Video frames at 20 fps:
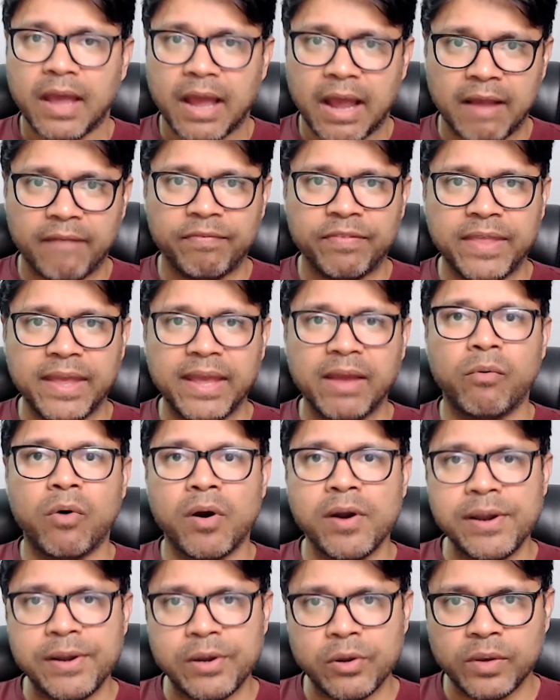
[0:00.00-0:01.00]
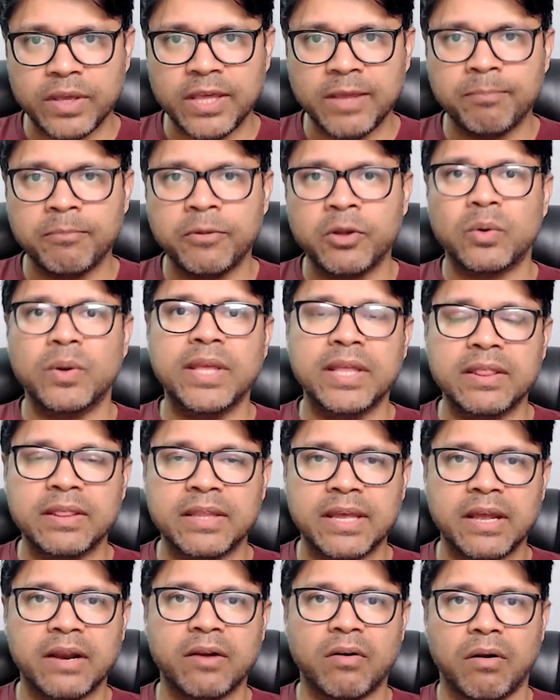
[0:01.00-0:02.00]
and they want to keep growing
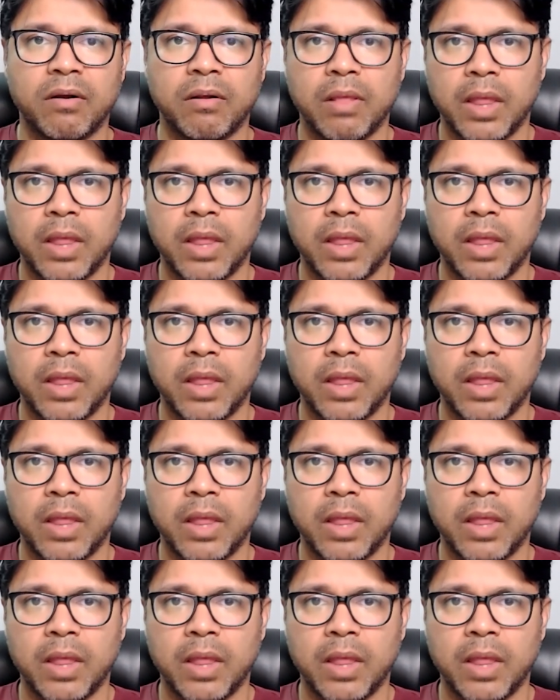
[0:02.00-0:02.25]
their